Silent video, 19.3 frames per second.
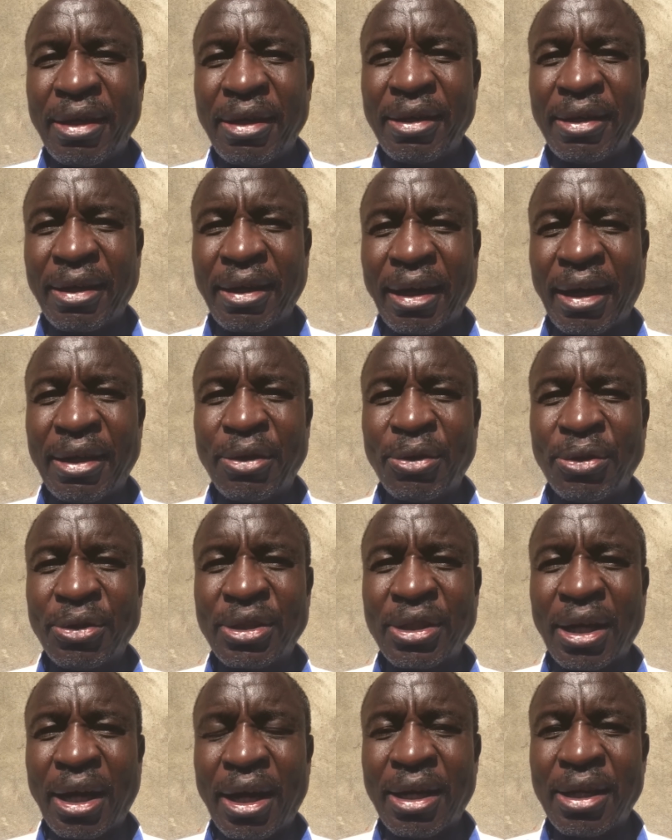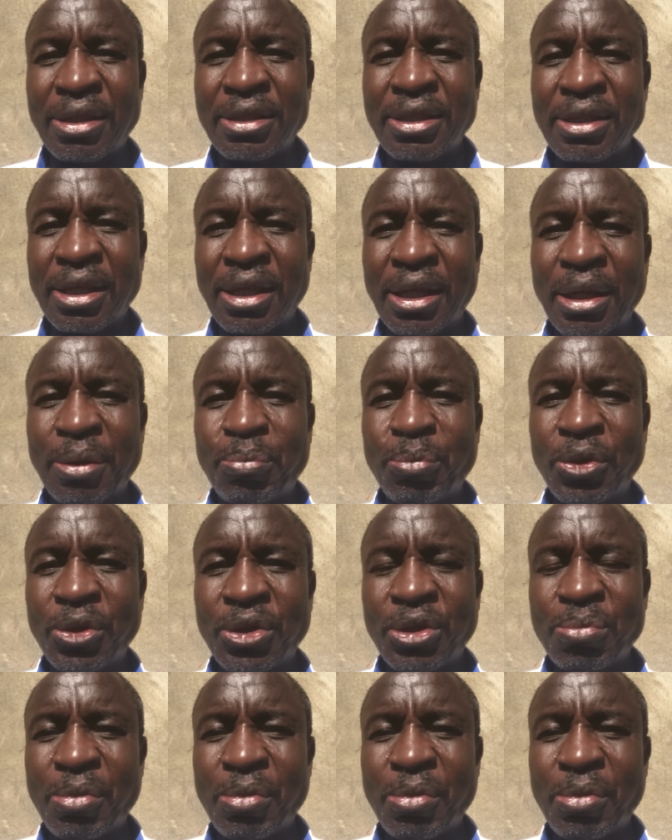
he cannot rebut